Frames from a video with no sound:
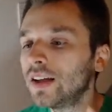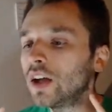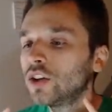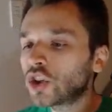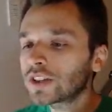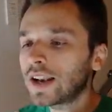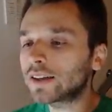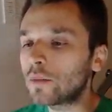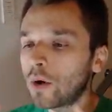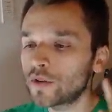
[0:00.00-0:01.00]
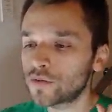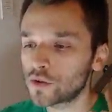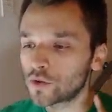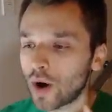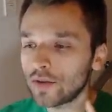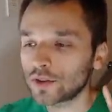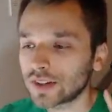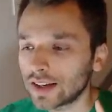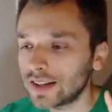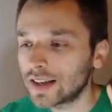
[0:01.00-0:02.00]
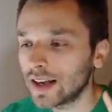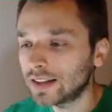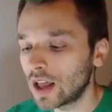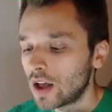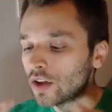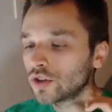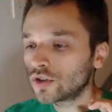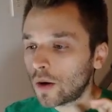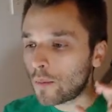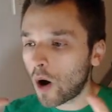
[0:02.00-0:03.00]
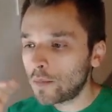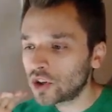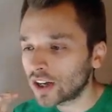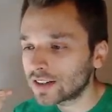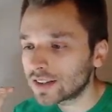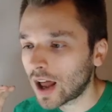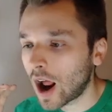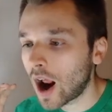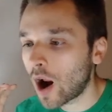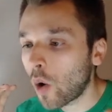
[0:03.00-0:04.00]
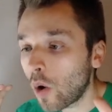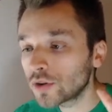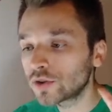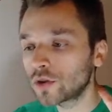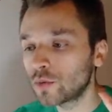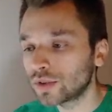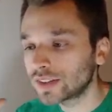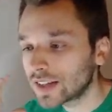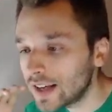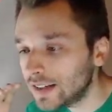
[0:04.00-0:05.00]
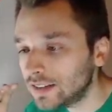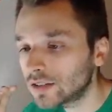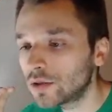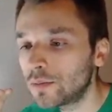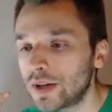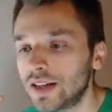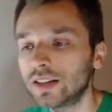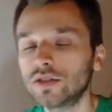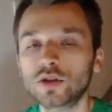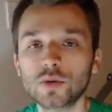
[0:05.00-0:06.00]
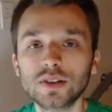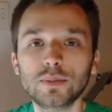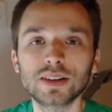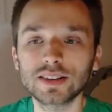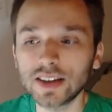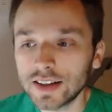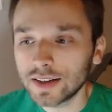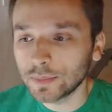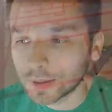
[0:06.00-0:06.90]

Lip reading: Just like the mod for the Driver Syndicate, some objects are also reskinned to be in the Christmas theme.